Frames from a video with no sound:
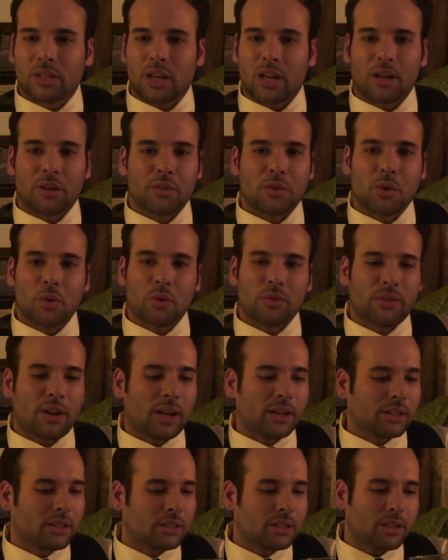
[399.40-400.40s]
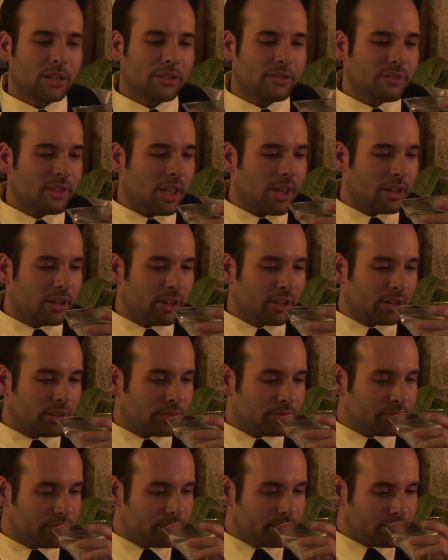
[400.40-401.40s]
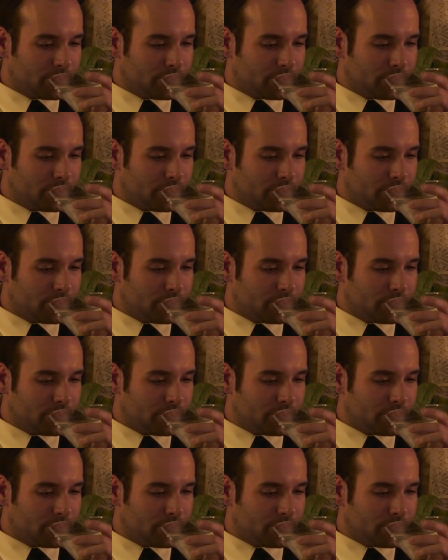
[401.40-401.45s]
I don't know if I can give that up.